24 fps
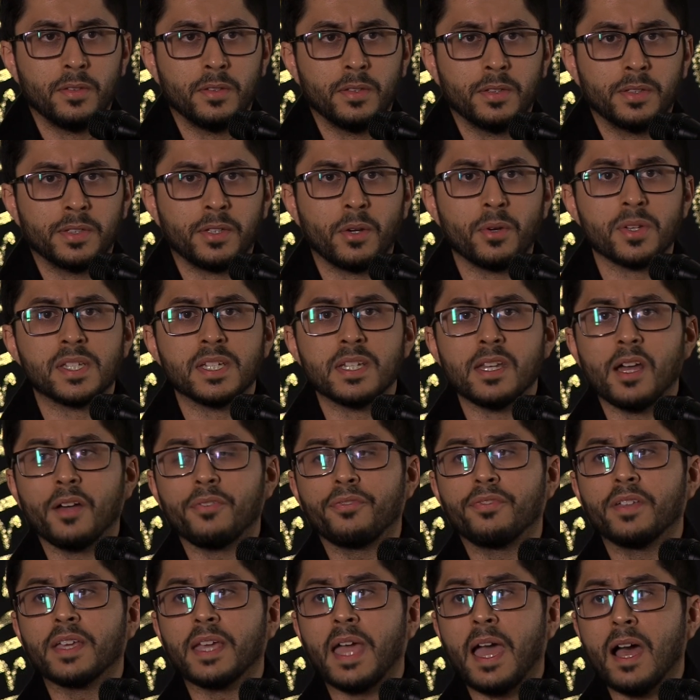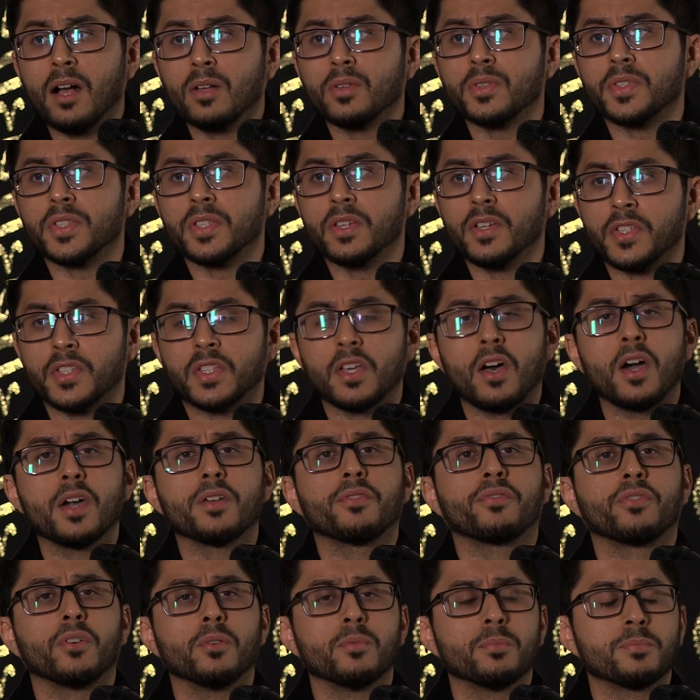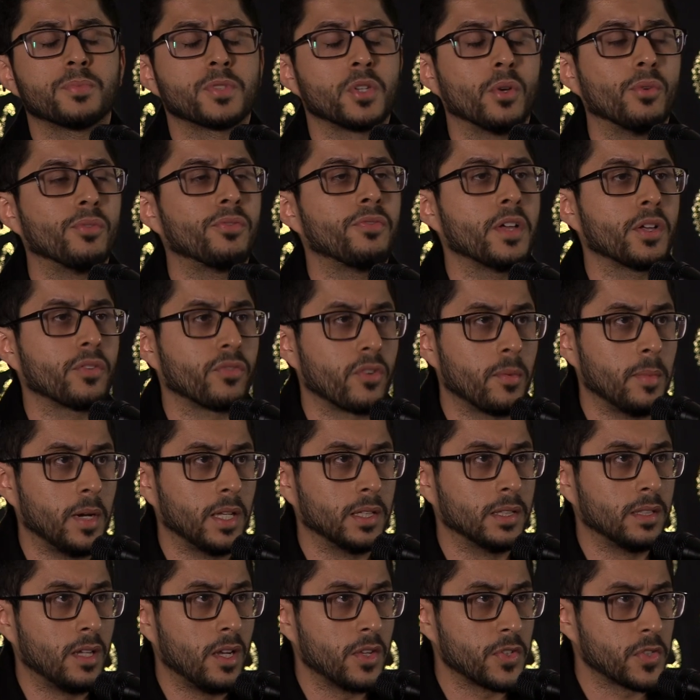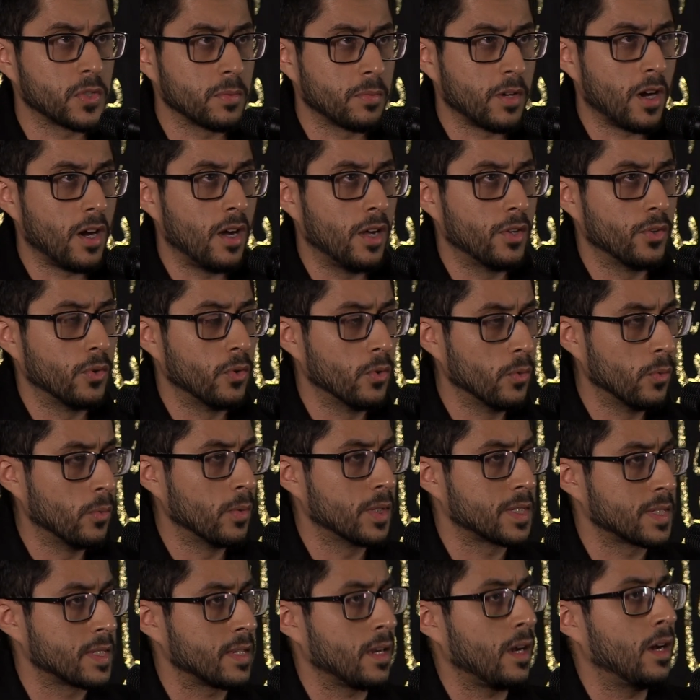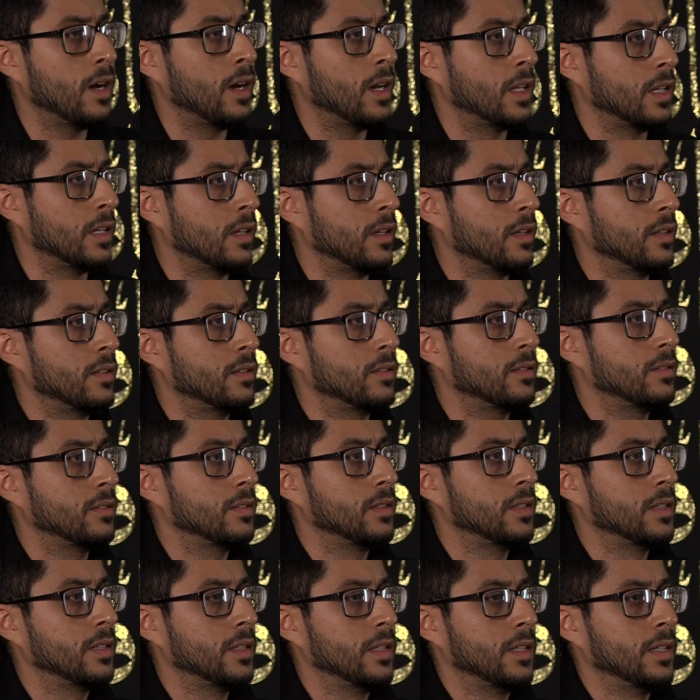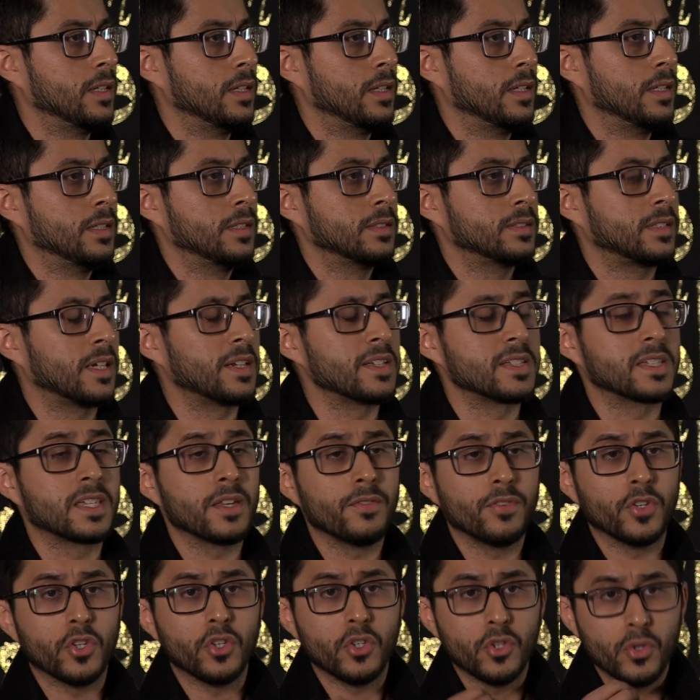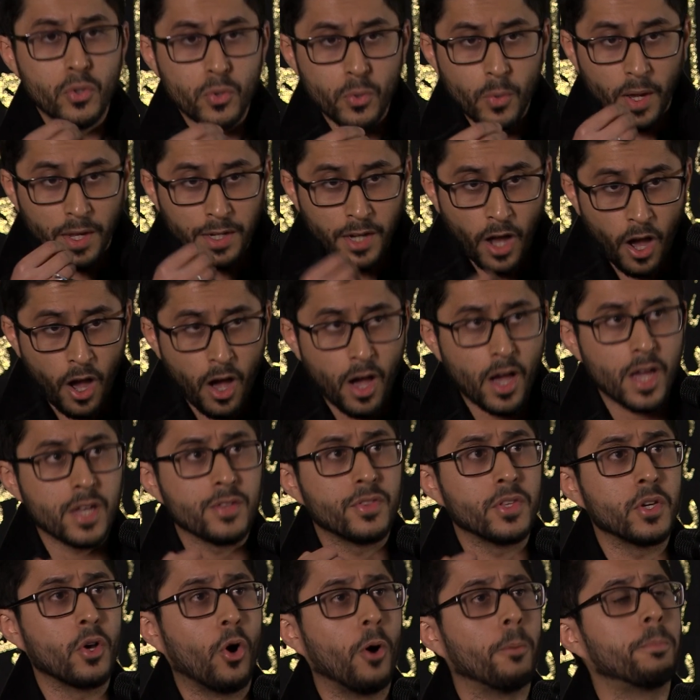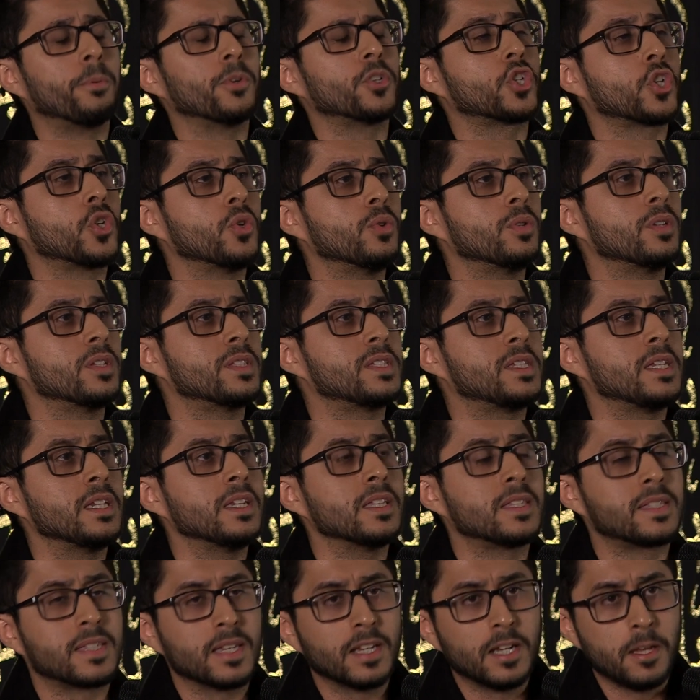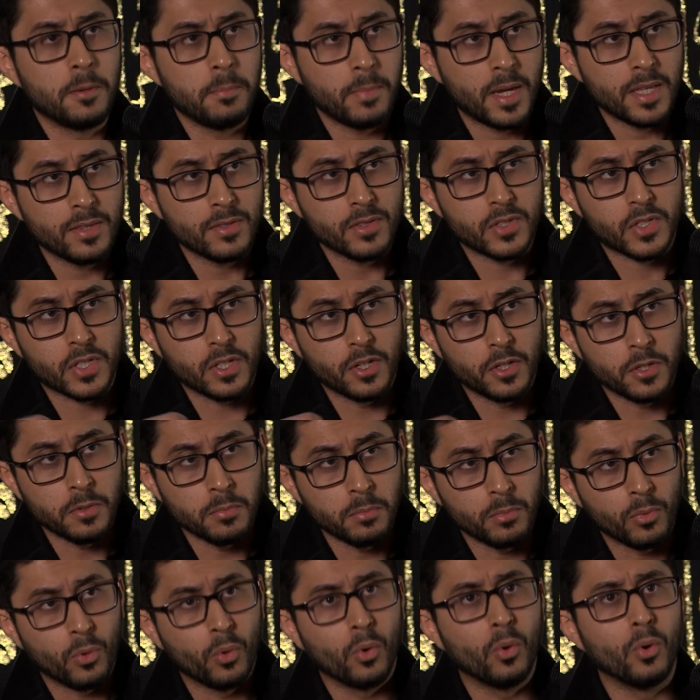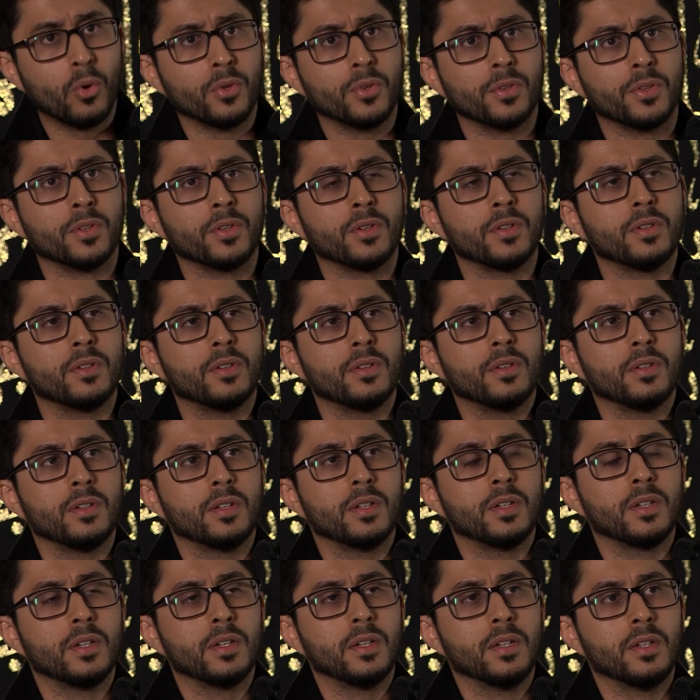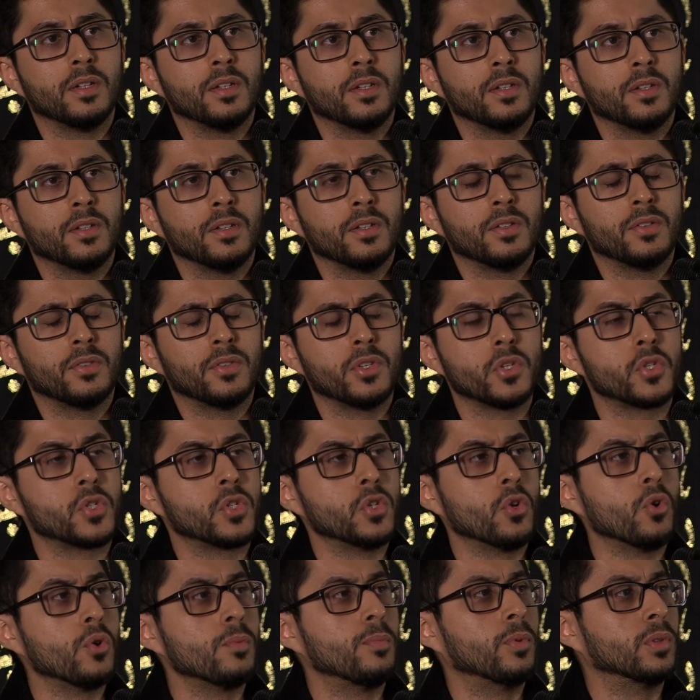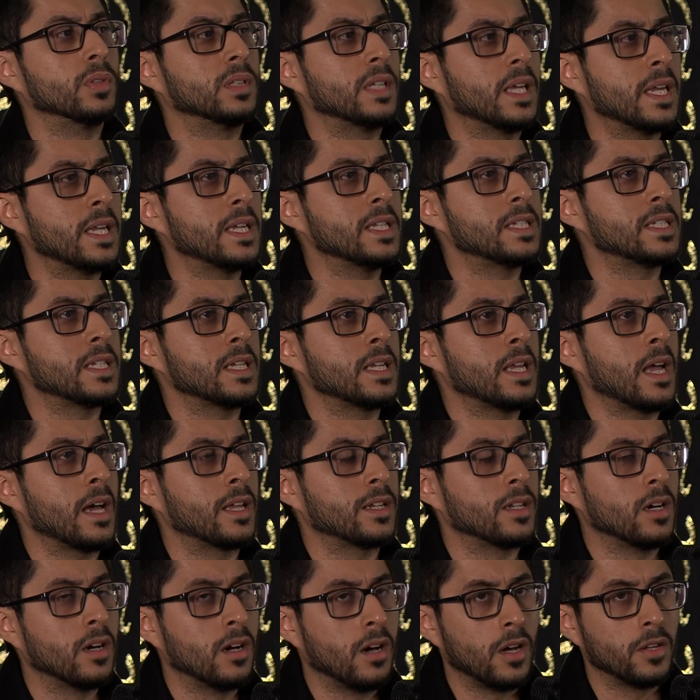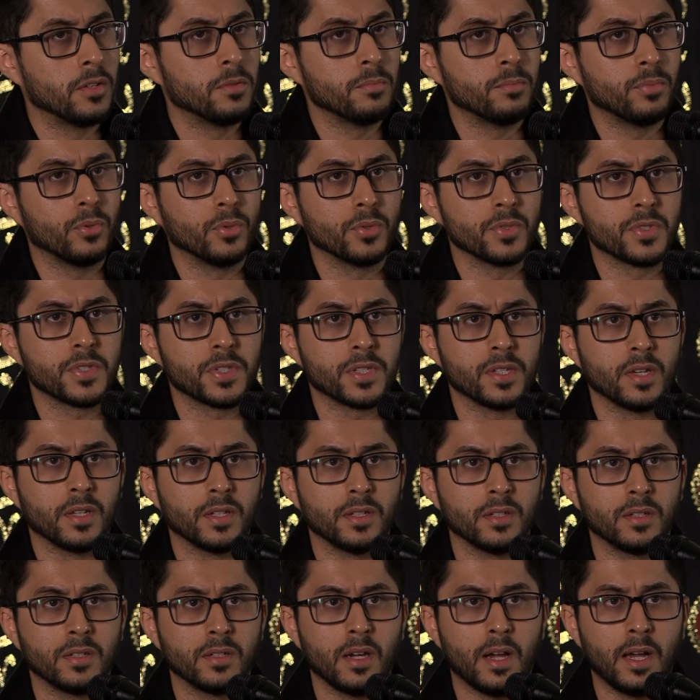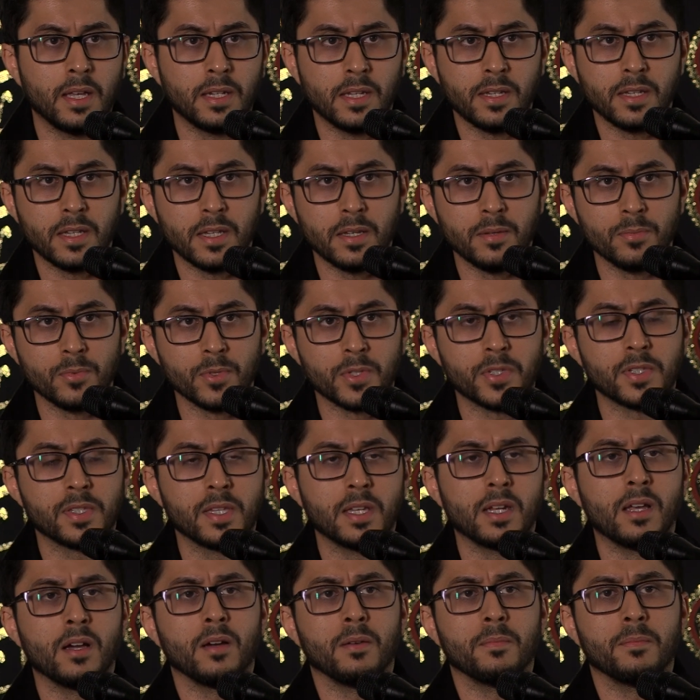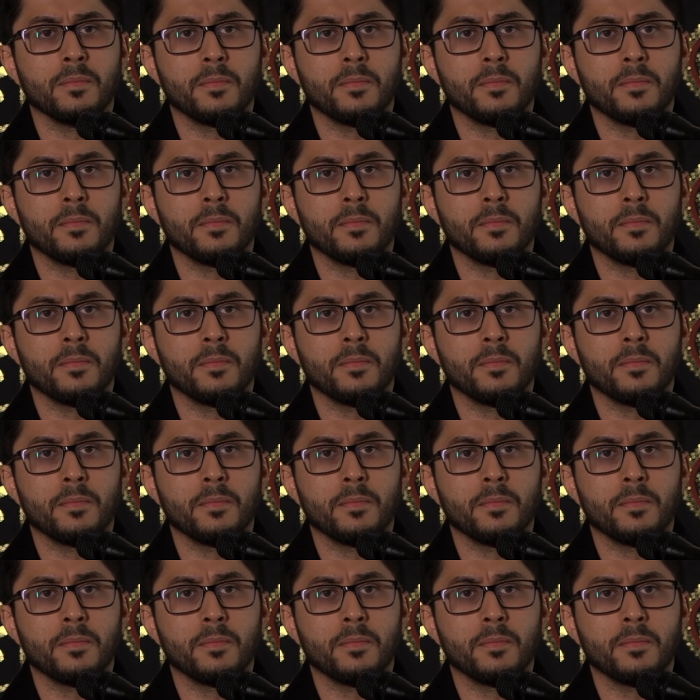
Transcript: There is nothing else aside from tawfiq from Allah subhanahu wa ta'ala that has given you and I the opportunity to lament and mourn this noble lady and her unborn son alayhimus salam.